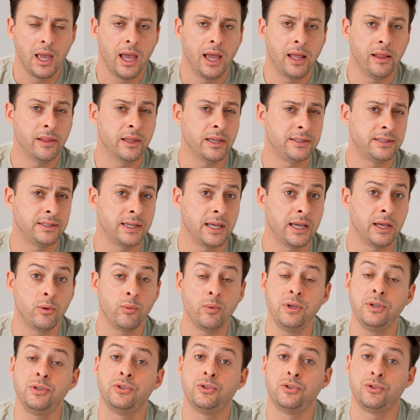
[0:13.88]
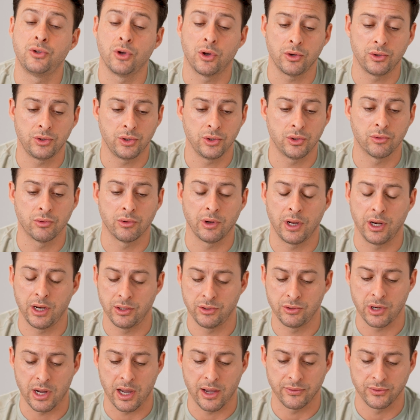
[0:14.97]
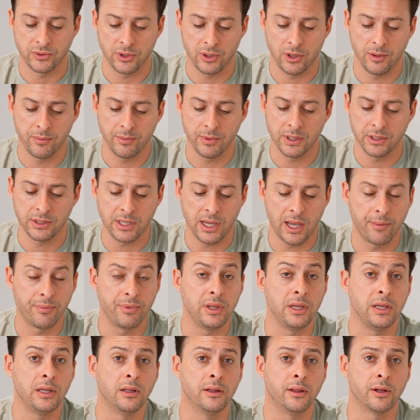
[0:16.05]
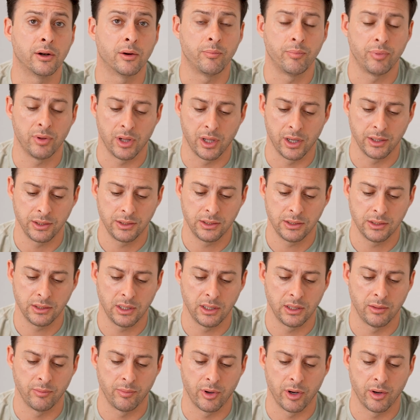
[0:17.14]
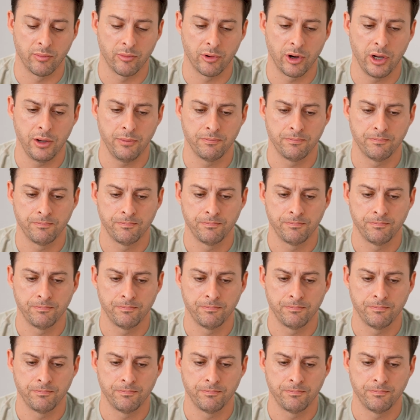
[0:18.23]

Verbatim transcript: And let's say we start to create a draft. So I'm going to tap the little plus at the bottom right.